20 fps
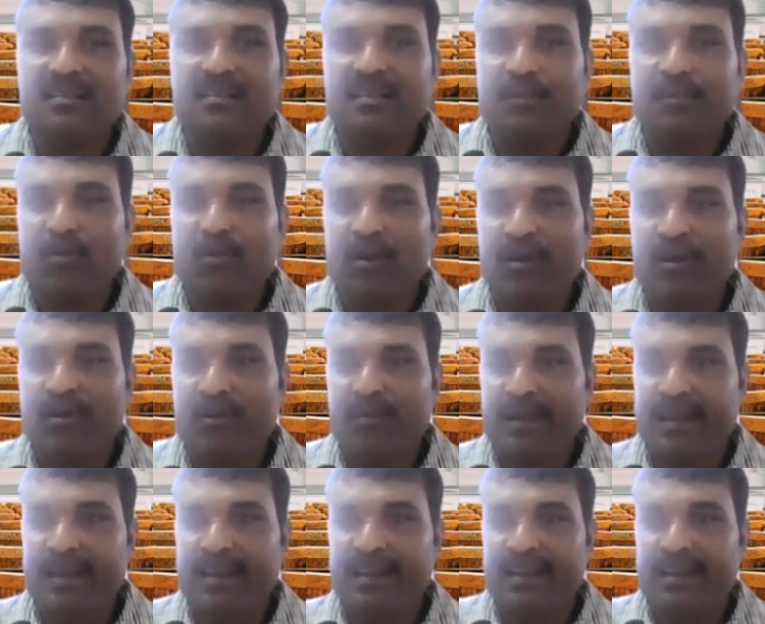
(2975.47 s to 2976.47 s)
the
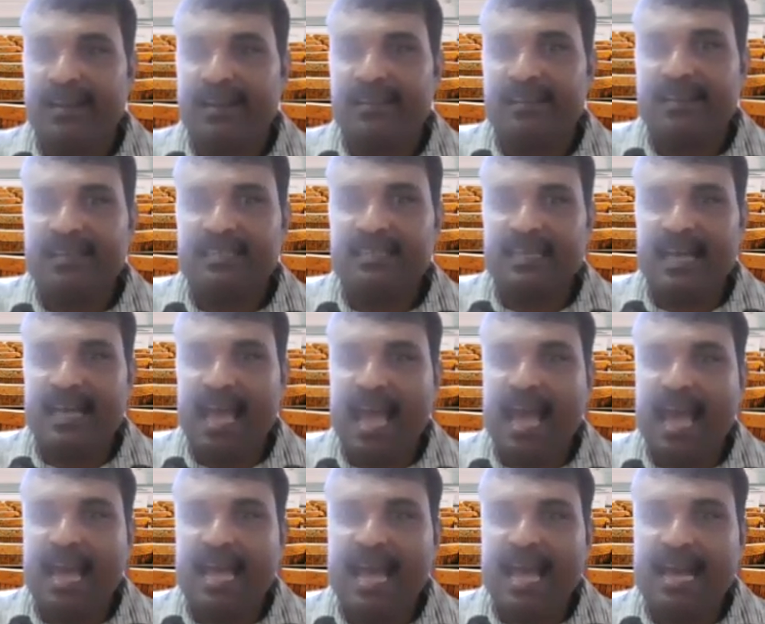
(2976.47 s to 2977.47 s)
polynomial, that is
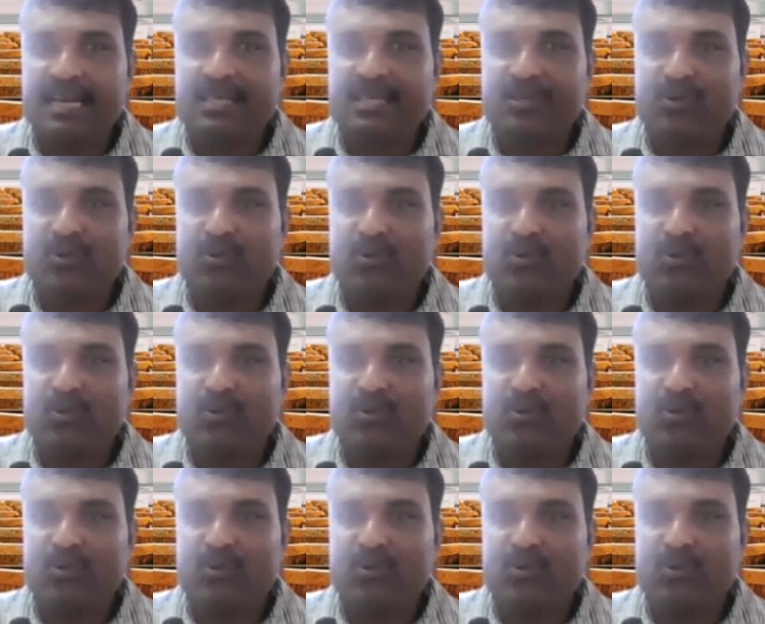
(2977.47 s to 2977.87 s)
ax